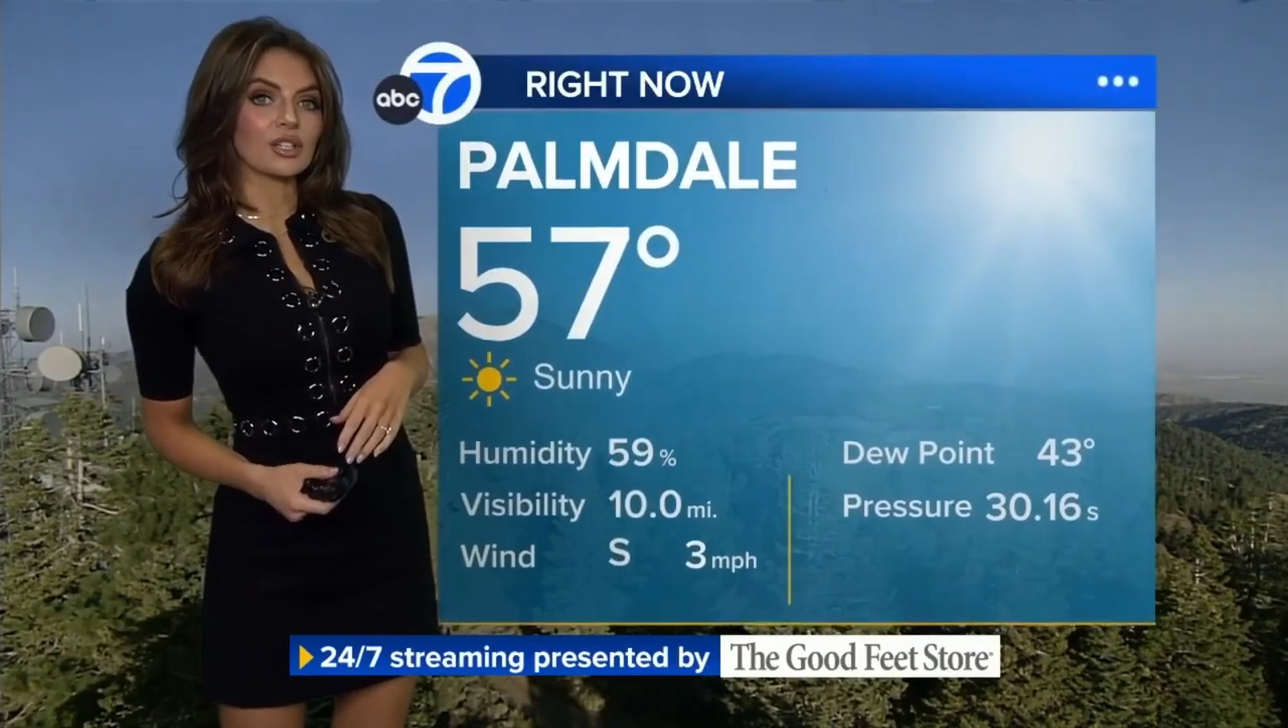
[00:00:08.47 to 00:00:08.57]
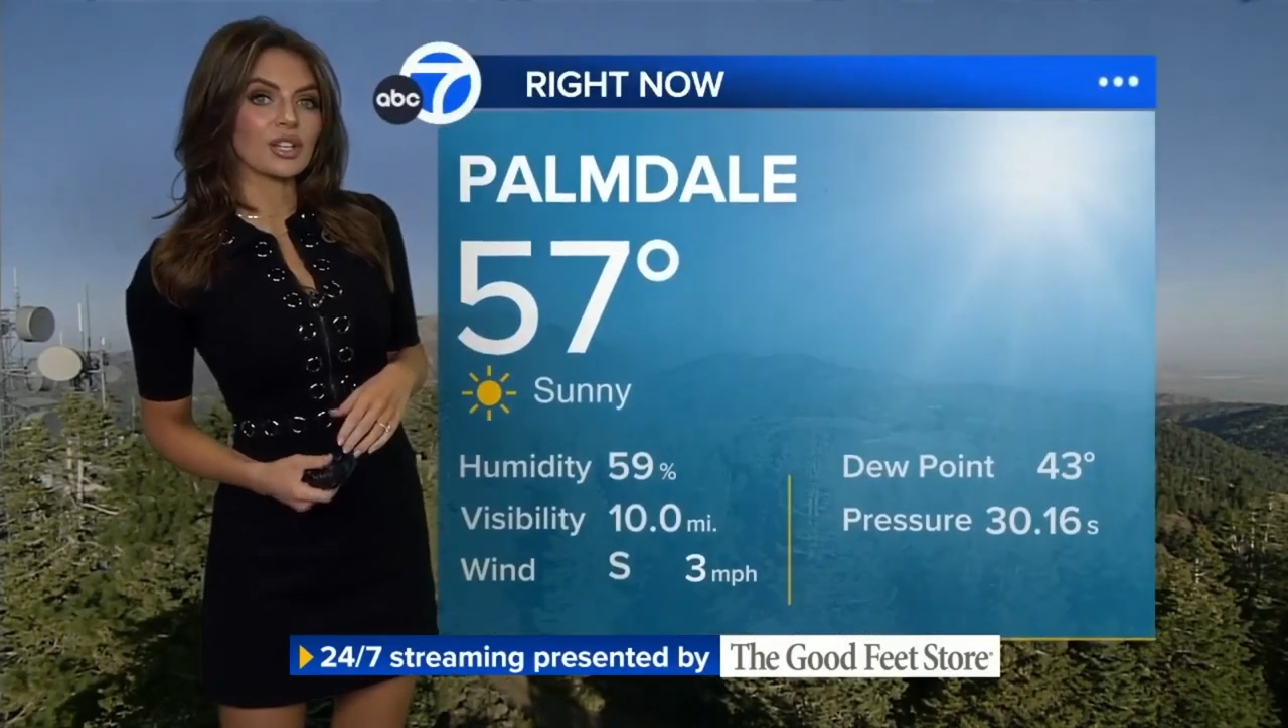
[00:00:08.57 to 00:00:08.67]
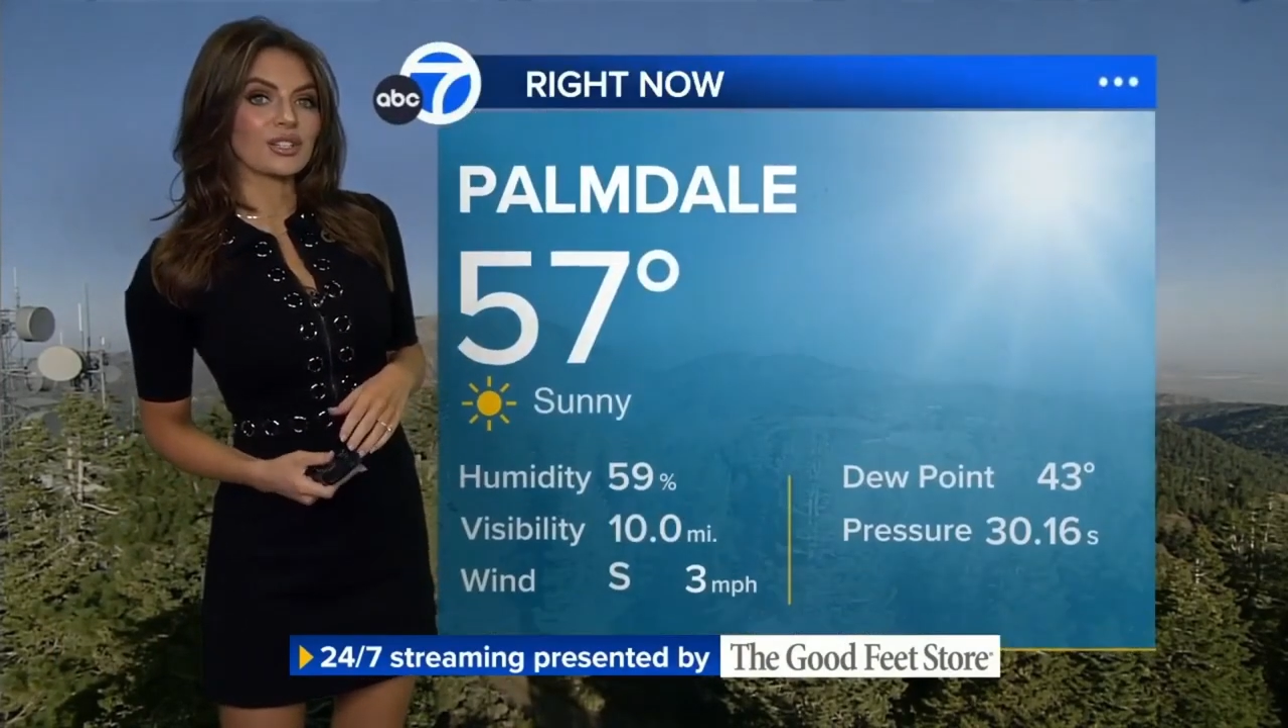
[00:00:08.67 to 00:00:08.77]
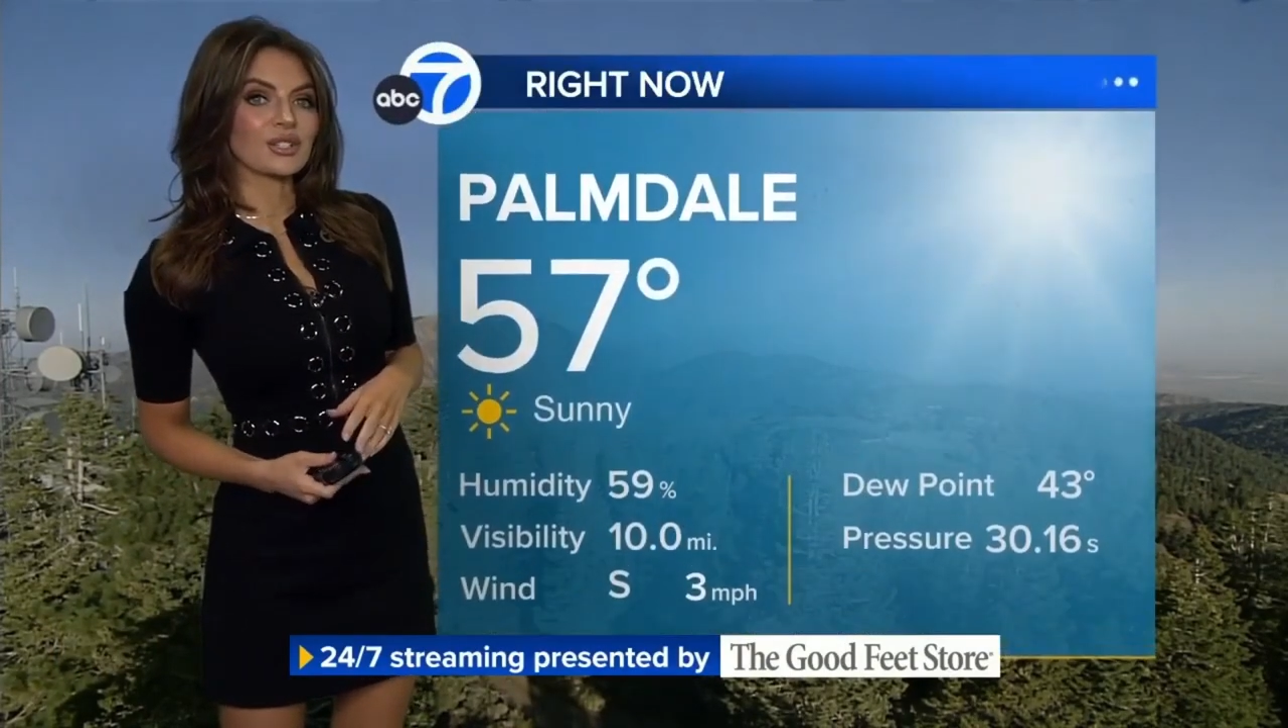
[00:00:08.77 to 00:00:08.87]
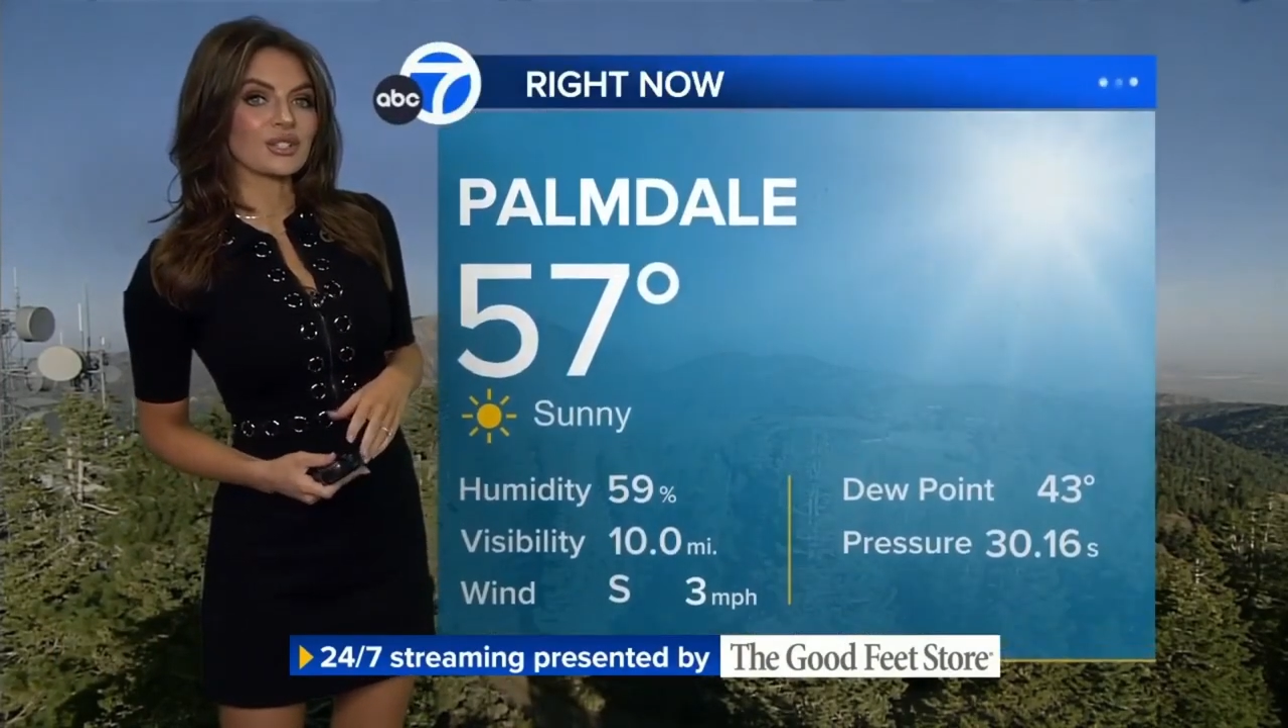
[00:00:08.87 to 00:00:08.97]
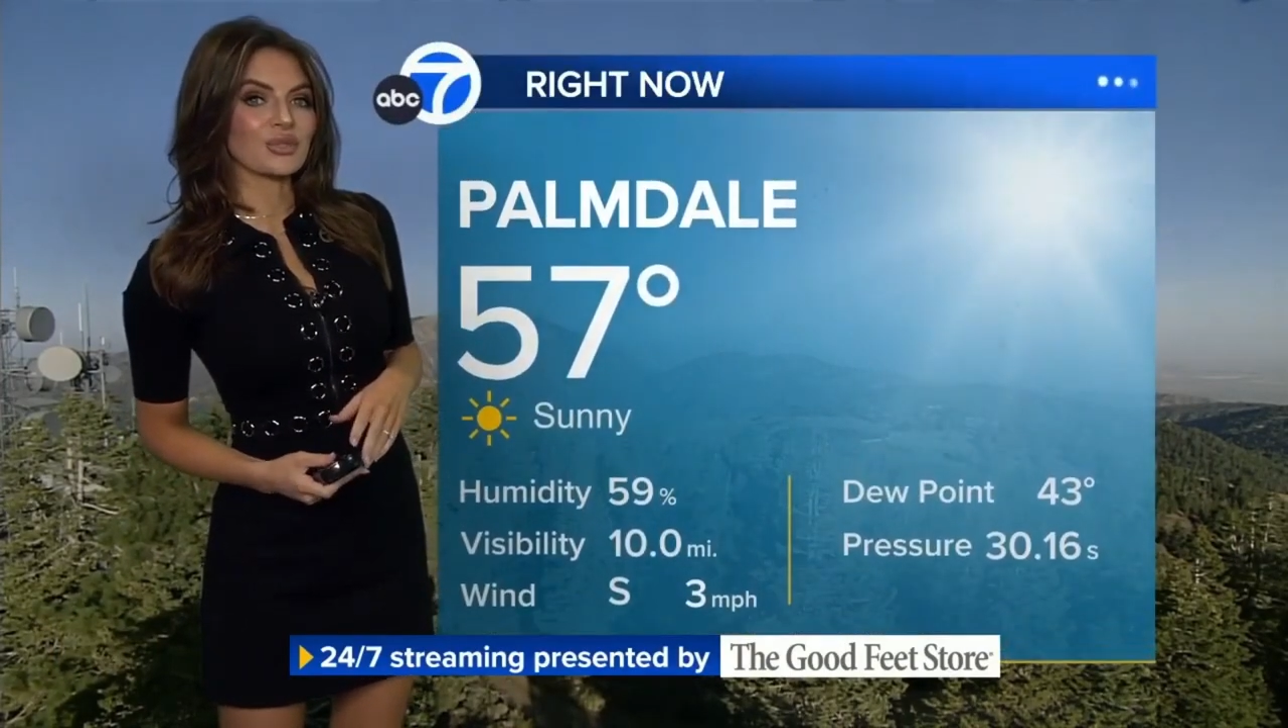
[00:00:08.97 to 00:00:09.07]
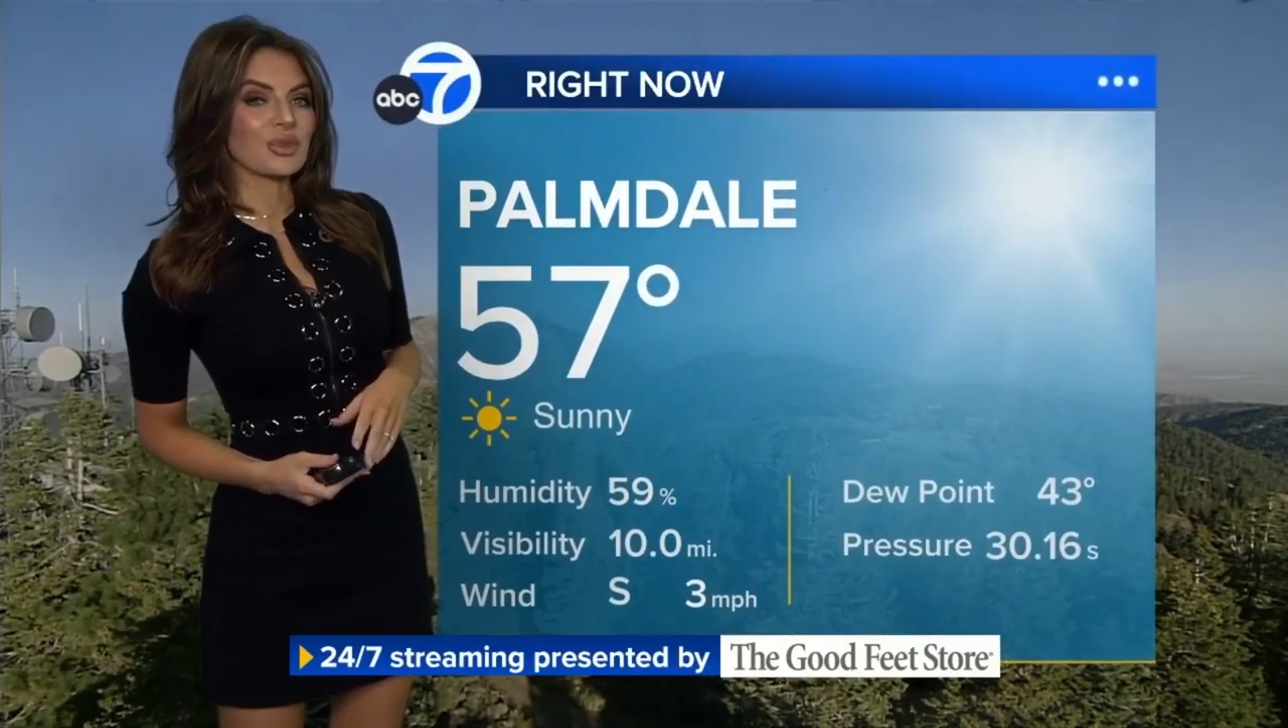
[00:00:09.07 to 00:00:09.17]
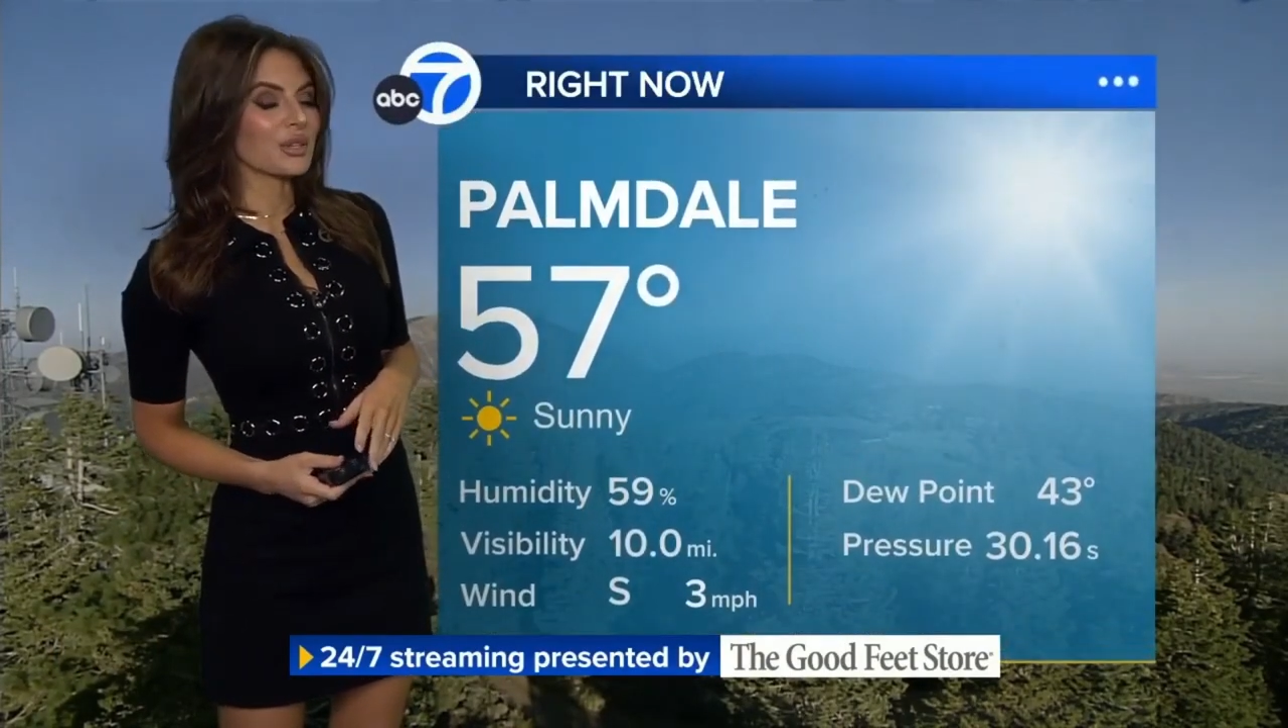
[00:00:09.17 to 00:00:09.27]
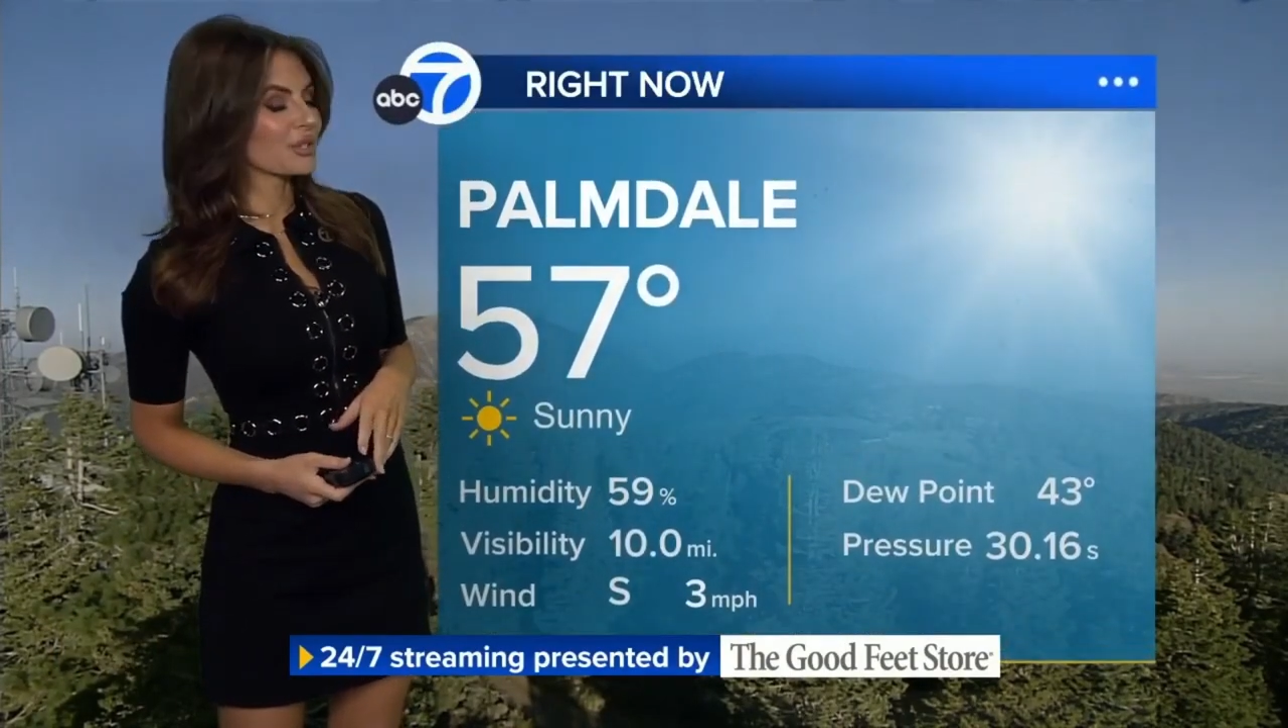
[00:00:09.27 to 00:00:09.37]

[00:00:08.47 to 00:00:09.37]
changes this week,